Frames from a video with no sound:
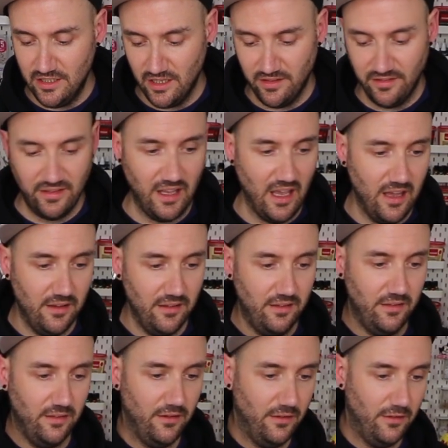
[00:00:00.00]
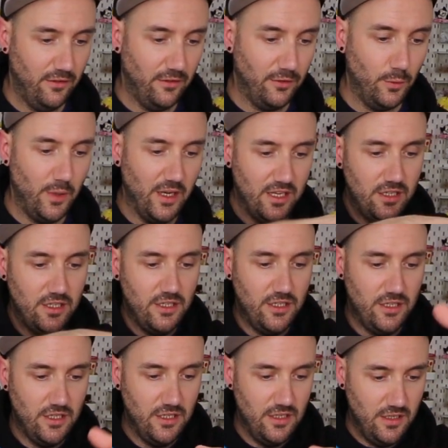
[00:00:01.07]
just gets
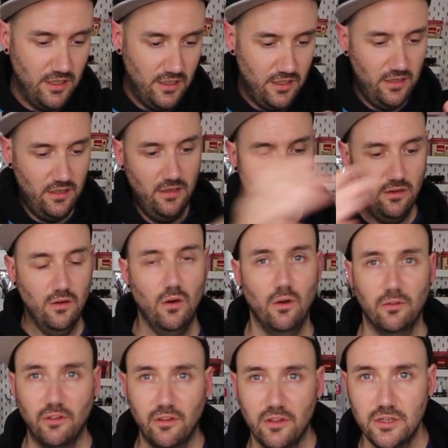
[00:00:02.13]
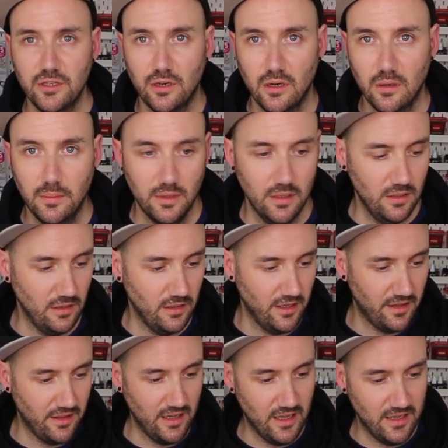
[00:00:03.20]
squished onto the top
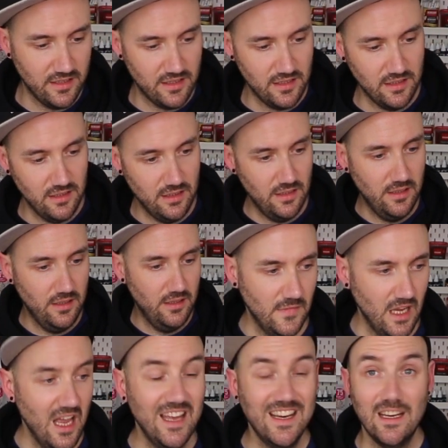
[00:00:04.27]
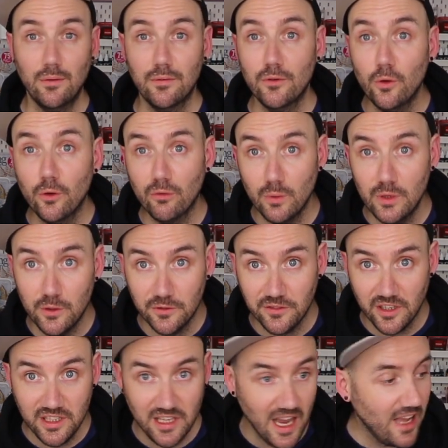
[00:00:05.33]
like that. Now of course we're not
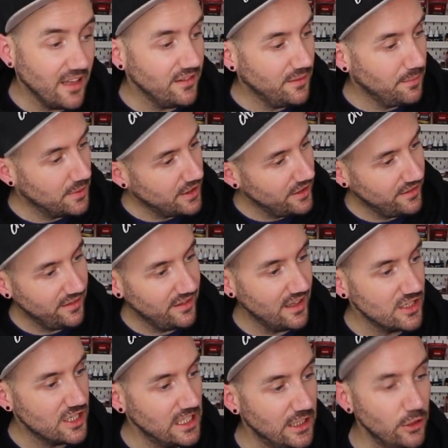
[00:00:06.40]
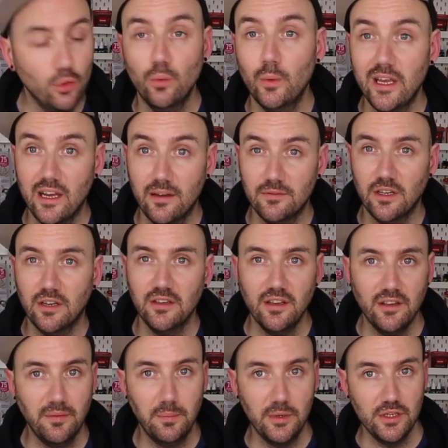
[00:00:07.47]
done yet, because essentially all we have done
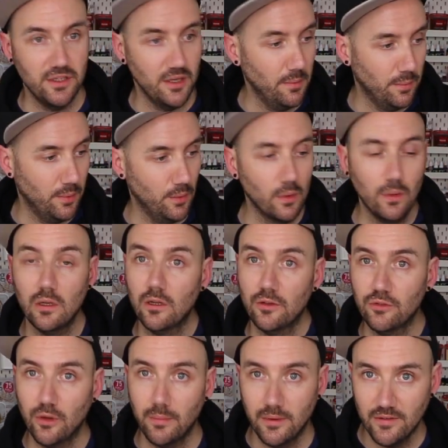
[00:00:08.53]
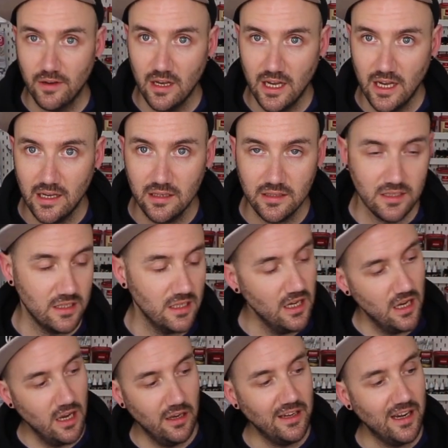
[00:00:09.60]
is put a ball on top of our hat.
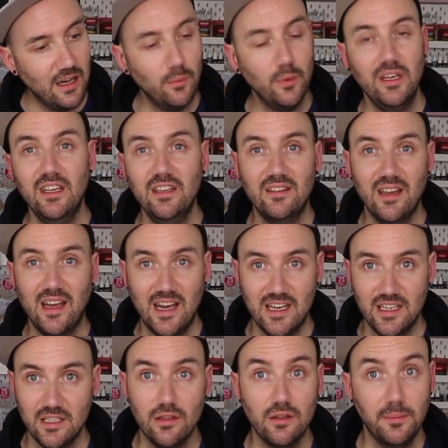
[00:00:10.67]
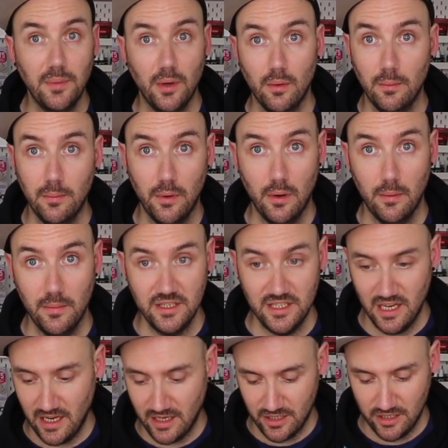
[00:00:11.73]
Now we need to add the pom-pom
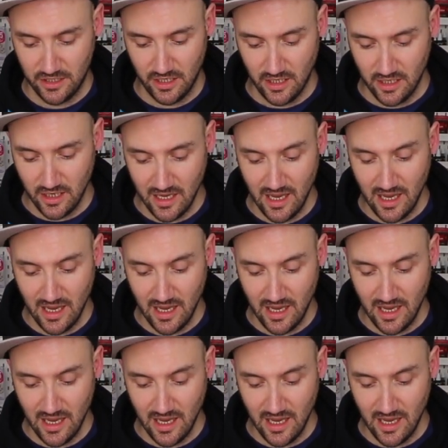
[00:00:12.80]
texture,